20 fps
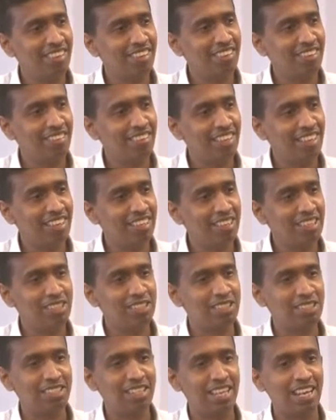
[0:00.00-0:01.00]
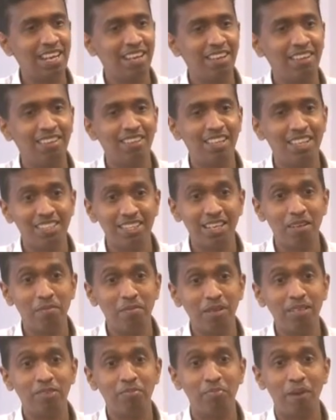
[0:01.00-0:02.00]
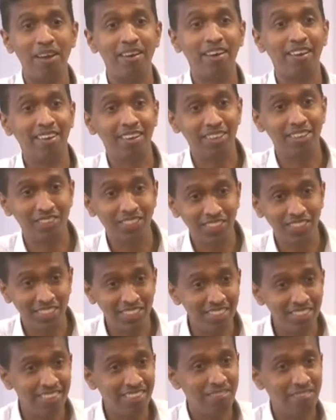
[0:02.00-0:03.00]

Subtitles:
Right? They say it's mandatory conversion.